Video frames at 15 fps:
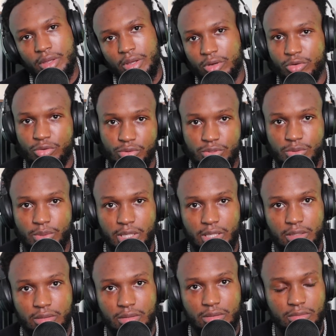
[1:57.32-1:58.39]
a
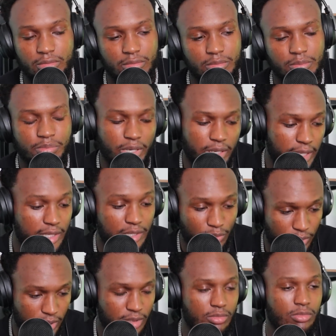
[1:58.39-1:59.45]
cruiserweight. But
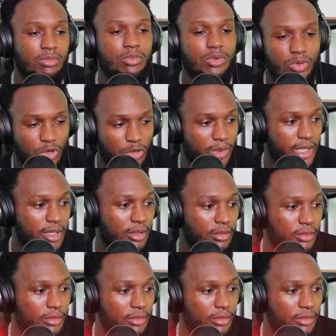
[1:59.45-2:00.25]
anyway, we'll go back